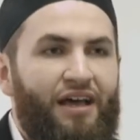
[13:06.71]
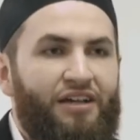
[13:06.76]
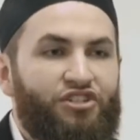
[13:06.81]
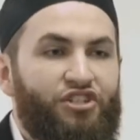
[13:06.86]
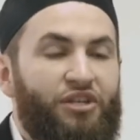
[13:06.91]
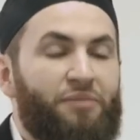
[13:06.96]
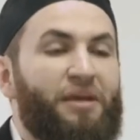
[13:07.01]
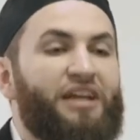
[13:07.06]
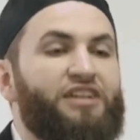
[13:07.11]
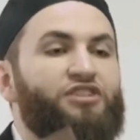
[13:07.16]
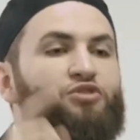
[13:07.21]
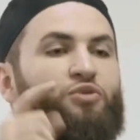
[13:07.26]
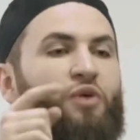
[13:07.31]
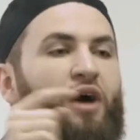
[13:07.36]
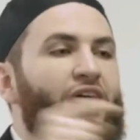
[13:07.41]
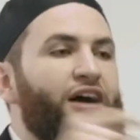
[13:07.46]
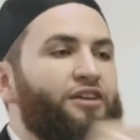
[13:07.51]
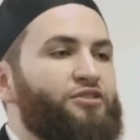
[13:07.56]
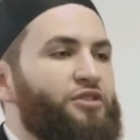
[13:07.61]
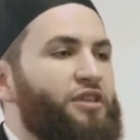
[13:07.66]
She makes
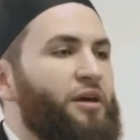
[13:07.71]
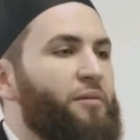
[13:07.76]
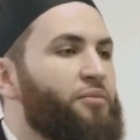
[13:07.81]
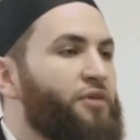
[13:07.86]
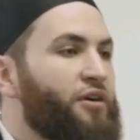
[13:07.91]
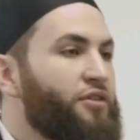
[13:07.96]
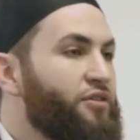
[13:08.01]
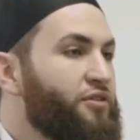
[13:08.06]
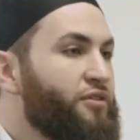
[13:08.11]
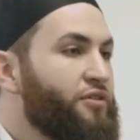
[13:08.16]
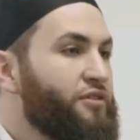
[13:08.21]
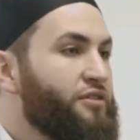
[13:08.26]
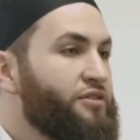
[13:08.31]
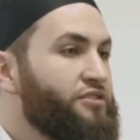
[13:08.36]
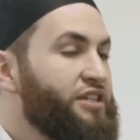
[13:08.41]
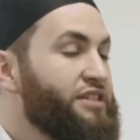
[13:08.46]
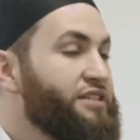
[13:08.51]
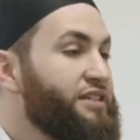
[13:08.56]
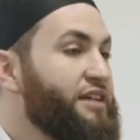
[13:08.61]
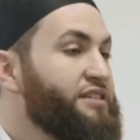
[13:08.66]
dua to the brother.
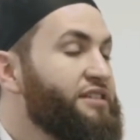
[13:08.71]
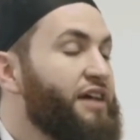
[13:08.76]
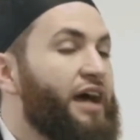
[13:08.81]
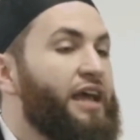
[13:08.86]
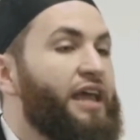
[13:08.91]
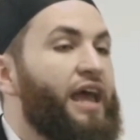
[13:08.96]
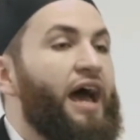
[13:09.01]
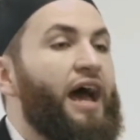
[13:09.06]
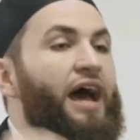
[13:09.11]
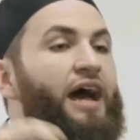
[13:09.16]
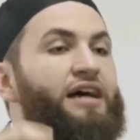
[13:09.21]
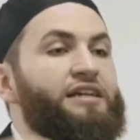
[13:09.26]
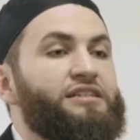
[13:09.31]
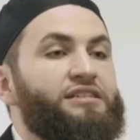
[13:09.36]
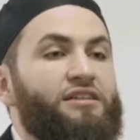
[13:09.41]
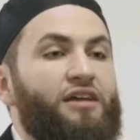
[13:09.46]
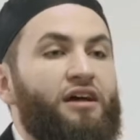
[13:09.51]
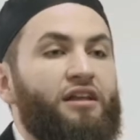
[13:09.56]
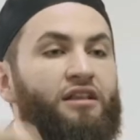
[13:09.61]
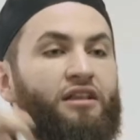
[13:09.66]
She says, I
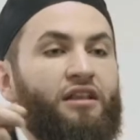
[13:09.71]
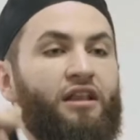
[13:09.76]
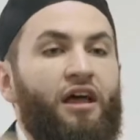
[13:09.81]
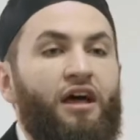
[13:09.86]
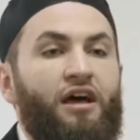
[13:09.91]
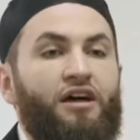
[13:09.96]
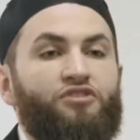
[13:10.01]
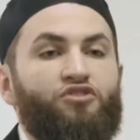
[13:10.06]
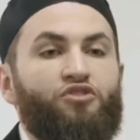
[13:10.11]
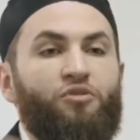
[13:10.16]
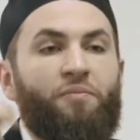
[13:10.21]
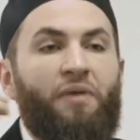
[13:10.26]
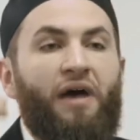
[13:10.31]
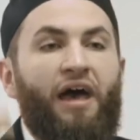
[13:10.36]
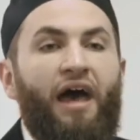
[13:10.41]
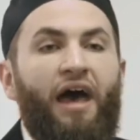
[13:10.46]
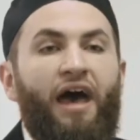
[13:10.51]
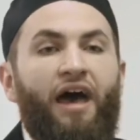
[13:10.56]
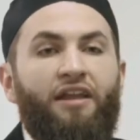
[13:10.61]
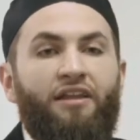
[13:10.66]
ask Allah
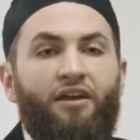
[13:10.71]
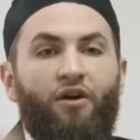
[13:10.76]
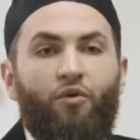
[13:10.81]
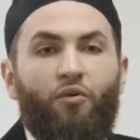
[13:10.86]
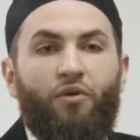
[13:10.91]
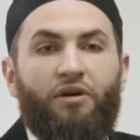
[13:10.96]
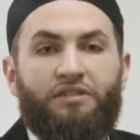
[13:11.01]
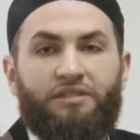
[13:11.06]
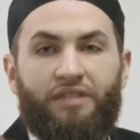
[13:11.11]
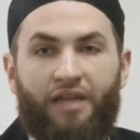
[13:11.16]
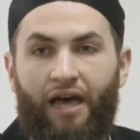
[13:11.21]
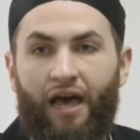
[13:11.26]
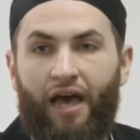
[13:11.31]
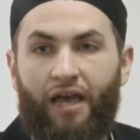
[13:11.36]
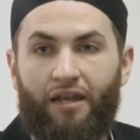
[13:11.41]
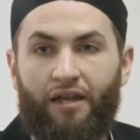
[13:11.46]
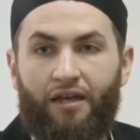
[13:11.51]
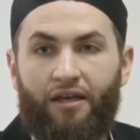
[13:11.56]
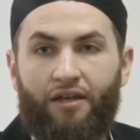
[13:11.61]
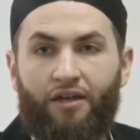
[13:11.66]
subhanahu wa
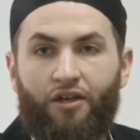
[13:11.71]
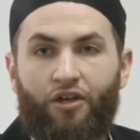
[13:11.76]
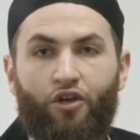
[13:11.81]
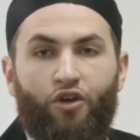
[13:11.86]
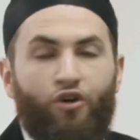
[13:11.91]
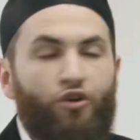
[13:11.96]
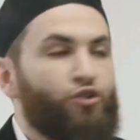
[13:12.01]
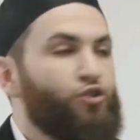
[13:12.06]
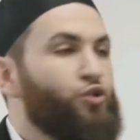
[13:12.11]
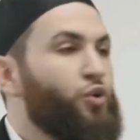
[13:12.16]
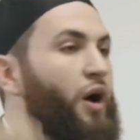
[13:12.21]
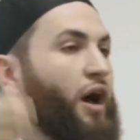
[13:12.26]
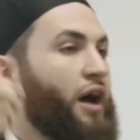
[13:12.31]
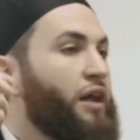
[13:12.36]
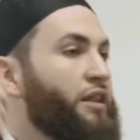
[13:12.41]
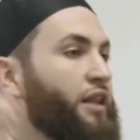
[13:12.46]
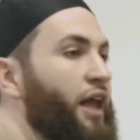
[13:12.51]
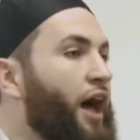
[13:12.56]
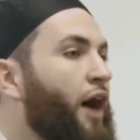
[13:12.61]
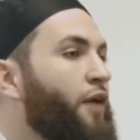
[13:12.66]
ta'ala
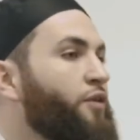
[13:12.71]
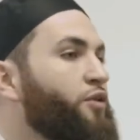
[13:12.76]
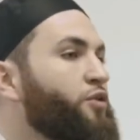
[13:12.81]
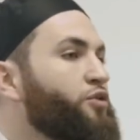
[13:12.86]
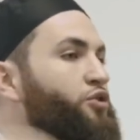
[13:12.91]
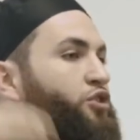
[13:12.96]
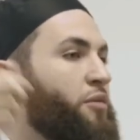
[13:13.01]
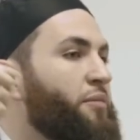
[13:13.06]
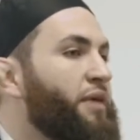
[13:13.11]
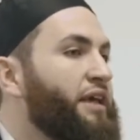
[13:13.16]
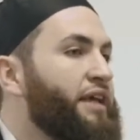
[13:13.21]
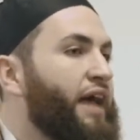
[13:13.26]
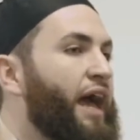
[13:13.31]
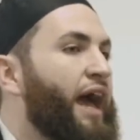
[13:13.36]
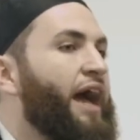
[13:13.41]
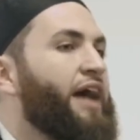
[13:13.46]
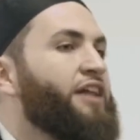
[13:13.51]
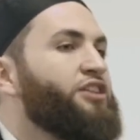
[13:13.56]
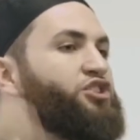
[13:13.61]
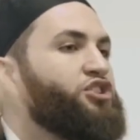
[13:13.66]
to allow you to make
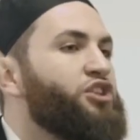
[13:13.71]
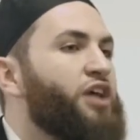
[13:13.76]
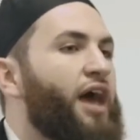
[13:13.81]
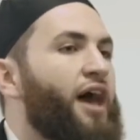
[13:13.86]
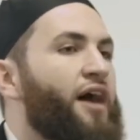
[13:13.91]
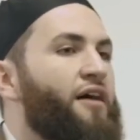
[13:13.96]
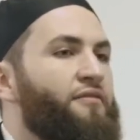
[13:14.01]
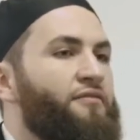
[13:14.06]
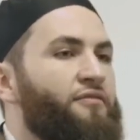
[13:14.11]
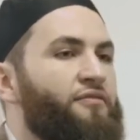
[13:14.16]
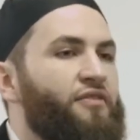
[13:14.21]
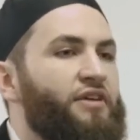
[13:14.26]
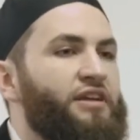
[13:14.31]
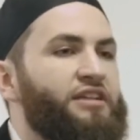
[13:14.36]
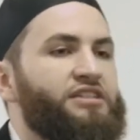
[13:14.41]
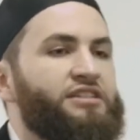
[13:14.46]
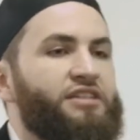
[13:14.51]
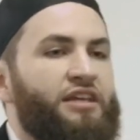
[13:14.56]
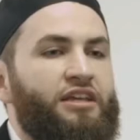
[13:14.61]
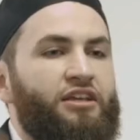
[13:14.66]
Hajj
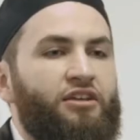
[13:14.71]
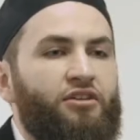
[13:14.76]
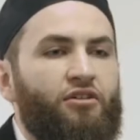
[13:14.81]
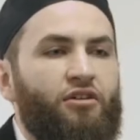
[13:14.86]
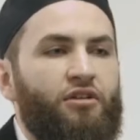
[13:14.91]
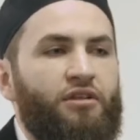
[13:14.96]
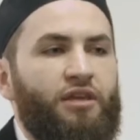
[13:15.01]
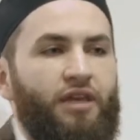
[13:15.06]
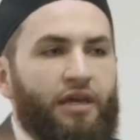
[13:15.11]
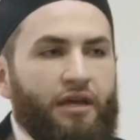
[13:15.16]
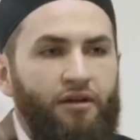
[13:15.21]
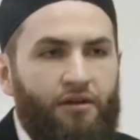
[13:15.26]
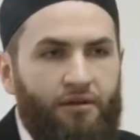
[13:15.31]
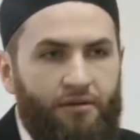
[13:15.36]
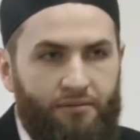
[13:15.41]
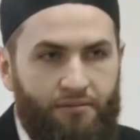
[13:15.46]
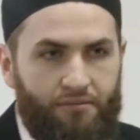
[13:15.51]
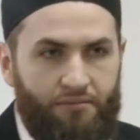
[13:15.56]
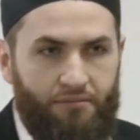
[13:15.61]
every single year.